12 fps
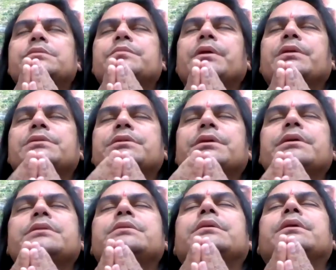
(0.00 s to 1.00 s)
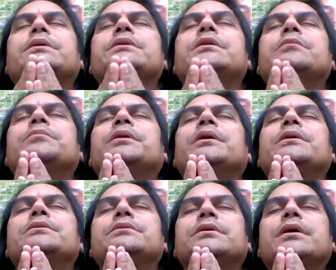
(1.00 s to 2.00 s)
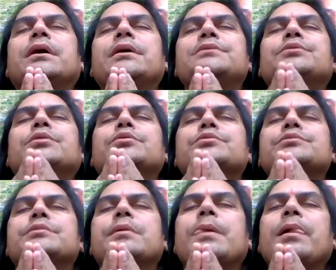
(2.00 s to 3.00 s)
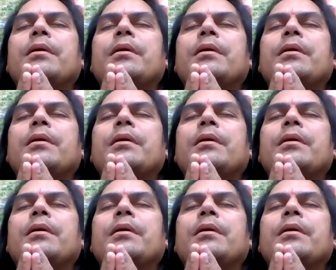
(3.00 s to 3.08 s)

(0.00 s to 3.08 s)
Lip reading: Spine straight, head in upright, eyes closed.